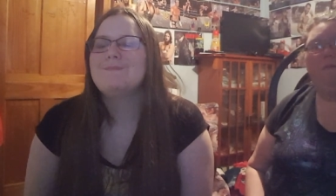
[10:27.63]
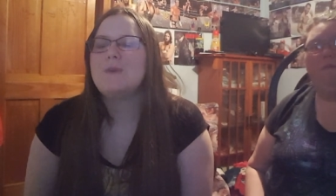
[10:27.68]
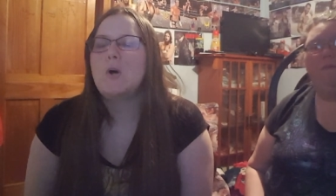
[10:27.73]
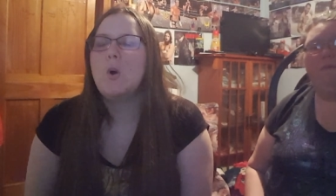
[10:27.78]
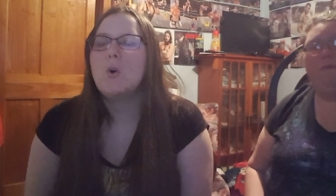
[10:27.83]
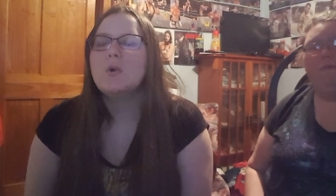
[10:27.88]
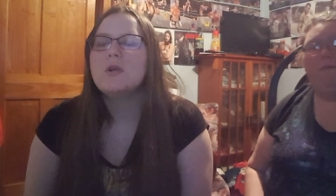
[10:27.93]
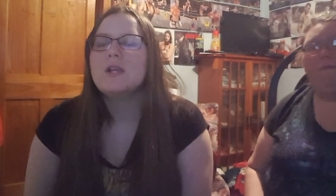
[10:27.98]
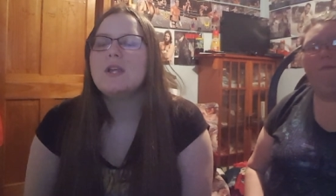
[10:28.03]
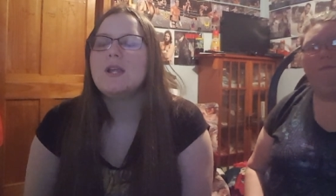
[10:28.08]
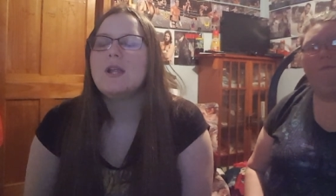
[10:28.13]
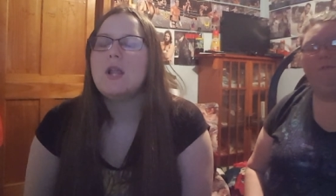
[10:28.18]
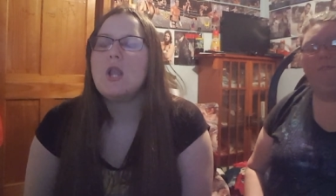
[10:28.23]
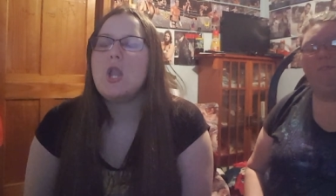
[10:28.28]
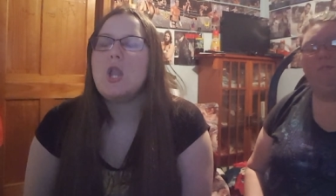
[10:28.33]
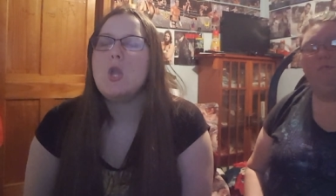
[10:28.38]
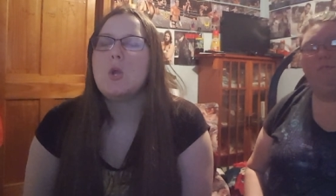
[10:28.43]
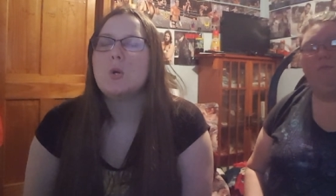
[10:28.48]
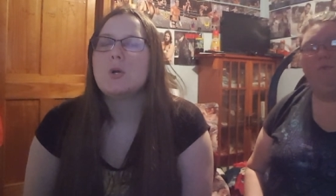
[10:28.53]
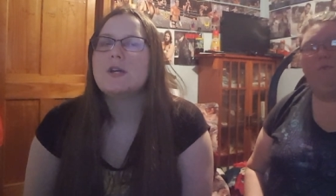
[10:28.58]
Oney
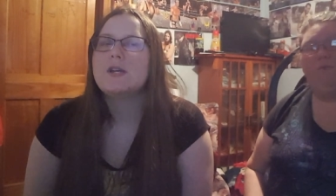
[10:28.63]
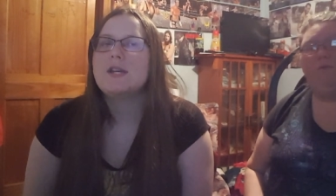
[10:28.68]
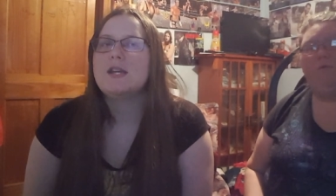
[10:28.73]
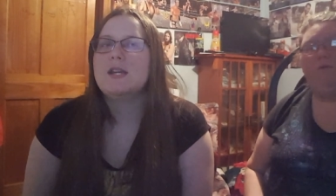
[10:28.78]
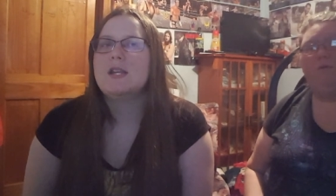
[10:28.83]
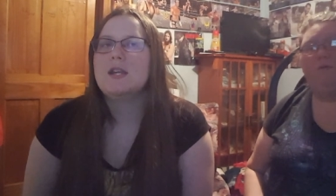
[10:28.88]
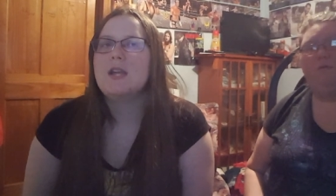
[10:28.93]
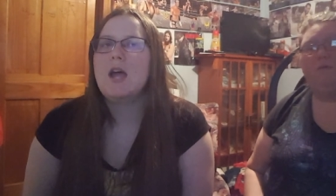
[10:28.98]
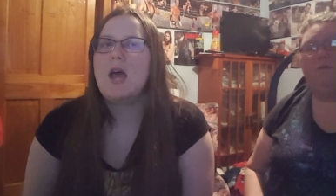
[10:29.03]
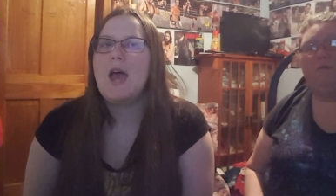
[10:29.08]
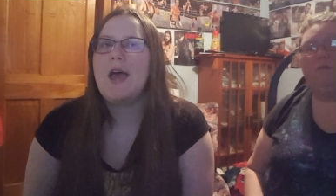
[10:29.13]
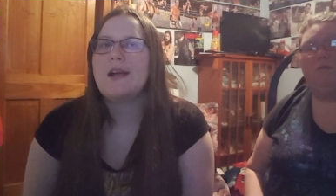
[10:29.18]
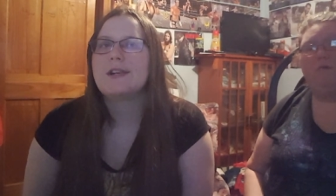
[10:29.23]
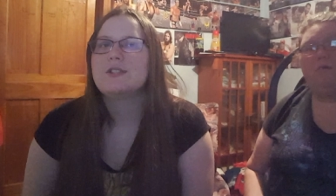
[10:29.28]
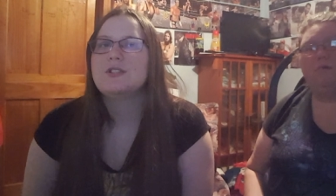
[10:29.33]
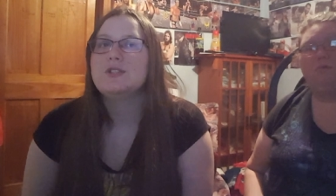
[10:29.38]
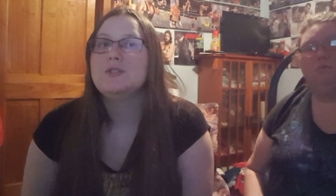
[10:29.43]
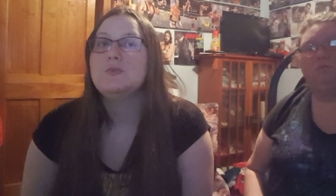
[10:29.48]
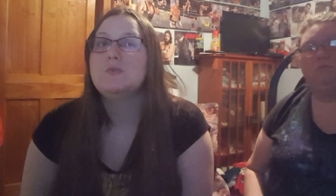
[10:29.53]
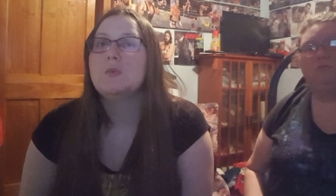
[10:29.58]
Lorcan
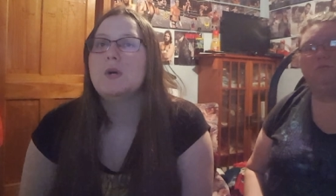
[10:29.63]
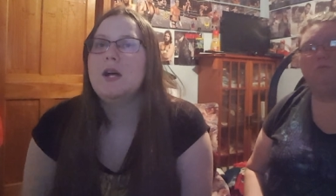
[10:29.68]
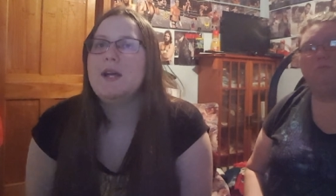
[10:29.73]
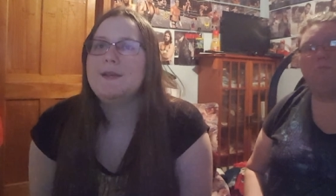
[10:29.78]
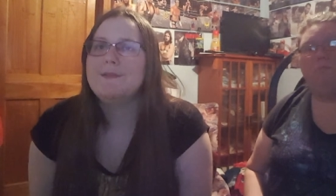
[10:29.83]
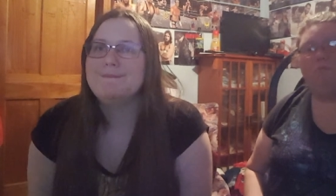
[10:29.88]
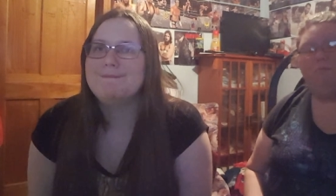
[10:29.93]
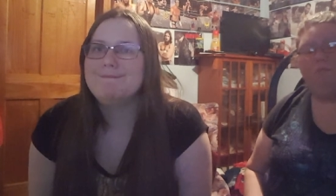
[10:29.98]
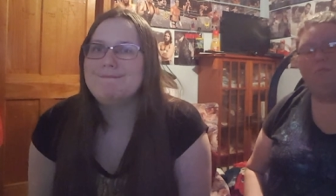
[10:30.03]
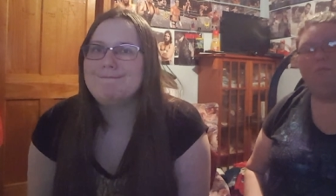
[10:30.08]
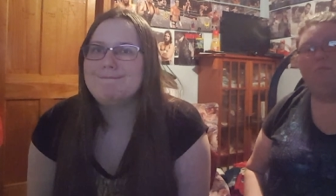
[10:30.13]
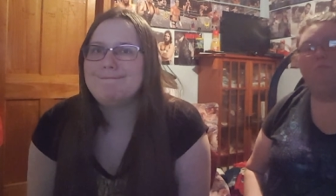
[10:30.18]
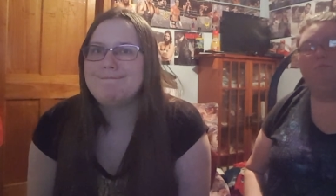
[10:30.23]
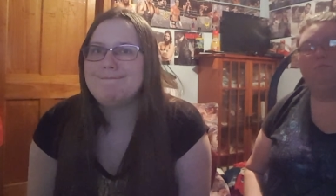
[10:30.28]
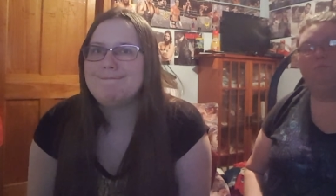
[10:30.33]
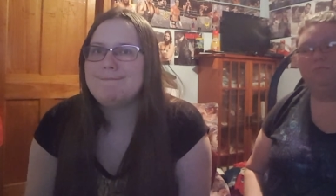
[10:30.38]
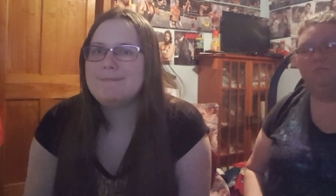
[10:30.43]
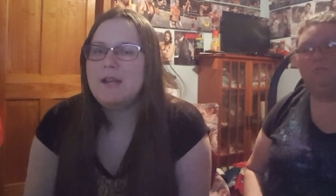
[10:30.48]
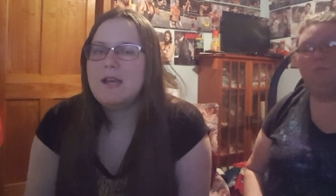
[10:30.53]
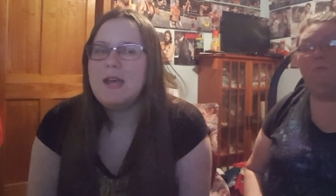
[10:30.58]
actually won.
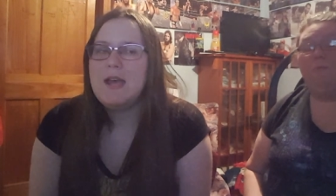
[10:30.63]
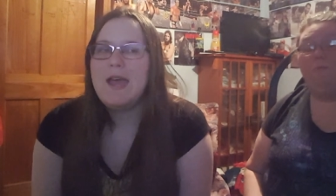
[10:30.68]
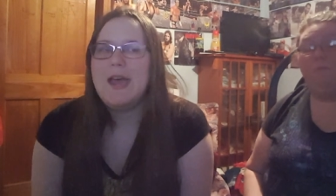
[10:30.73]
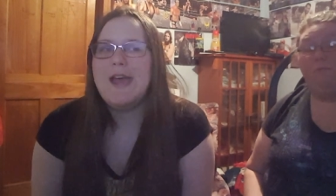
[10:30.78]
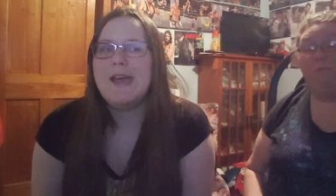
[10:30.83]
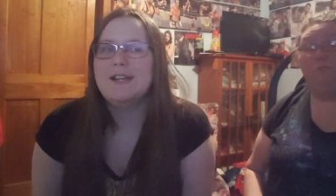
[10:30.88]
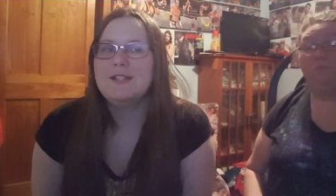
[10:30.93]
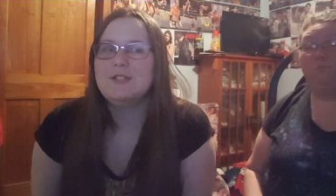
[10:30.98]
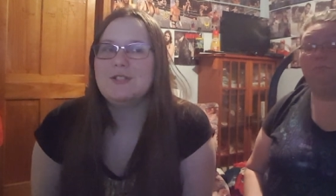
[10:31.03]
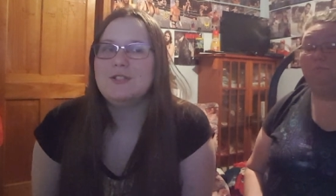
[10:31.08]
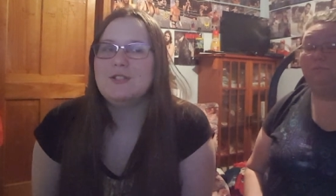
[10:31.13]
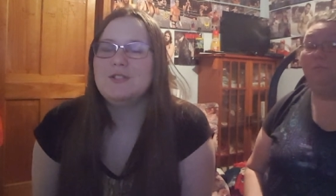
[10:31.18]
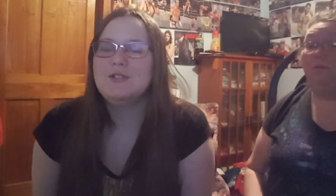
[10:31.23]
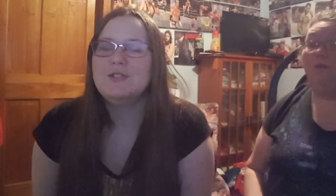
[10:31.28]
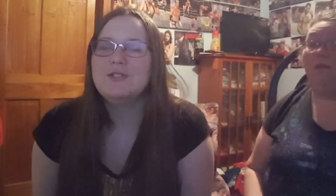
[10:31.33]
And